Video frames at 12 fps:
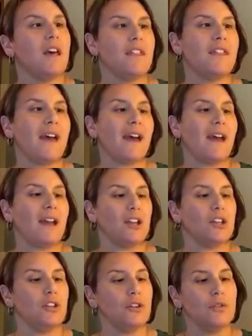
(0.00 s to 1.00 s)
that
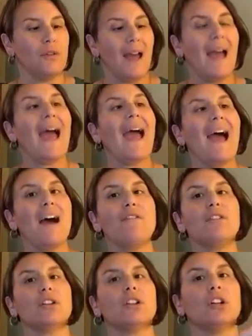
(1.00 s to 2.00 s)
you
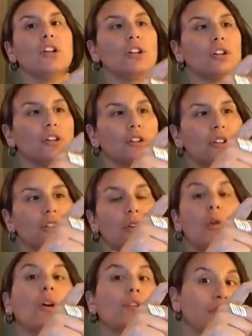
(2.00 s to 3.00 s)
have learned
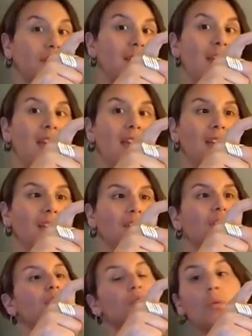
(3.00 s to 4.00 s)
or retained
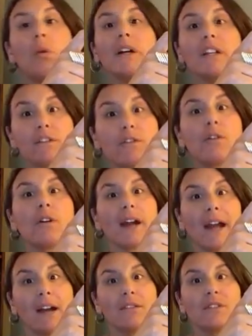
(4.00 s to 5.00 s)
24
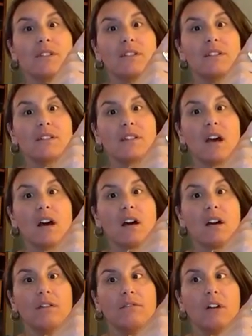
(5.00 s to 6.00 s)
ounces
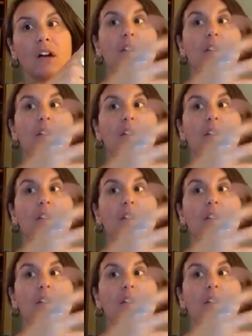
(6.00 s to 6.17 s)
of